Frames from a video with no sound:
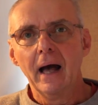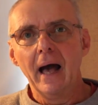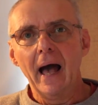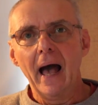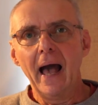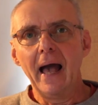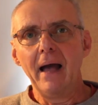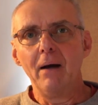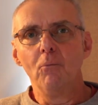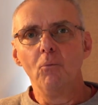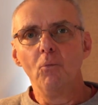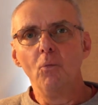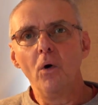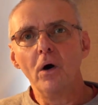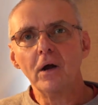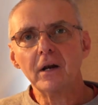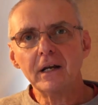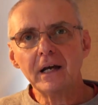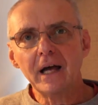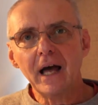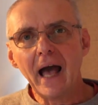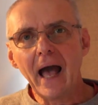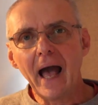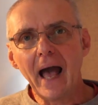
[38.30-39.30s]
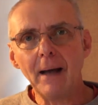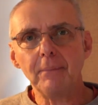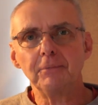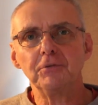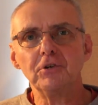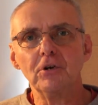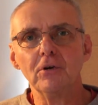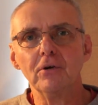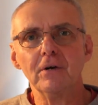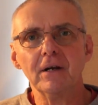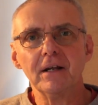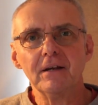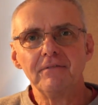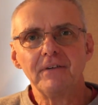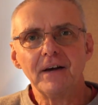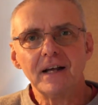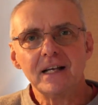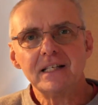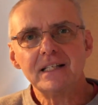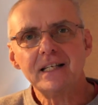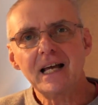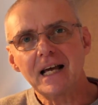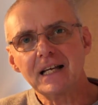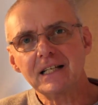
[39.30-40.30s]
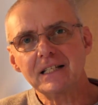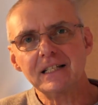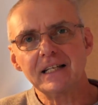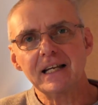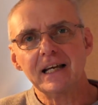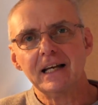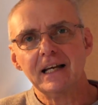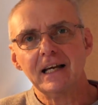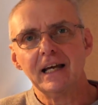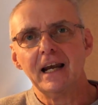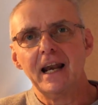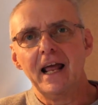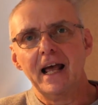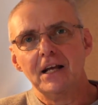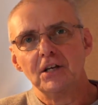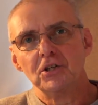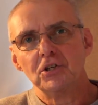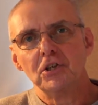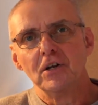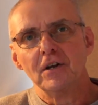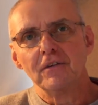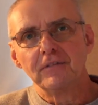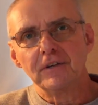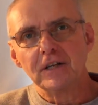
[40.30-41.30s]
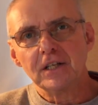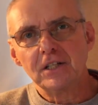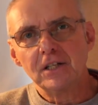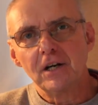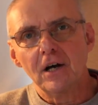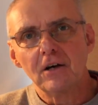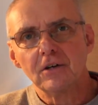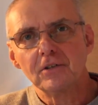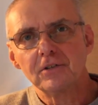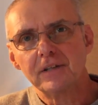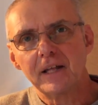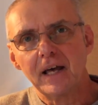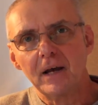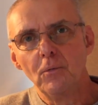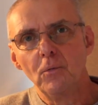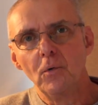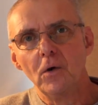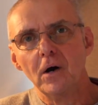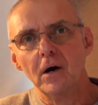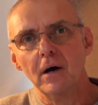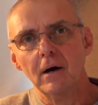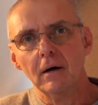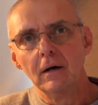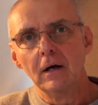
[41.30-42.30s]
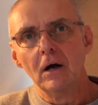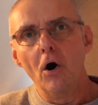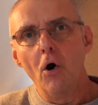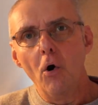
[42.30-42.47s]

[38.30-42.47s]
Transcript: And what an absolutely fantastic collection of guitars they were,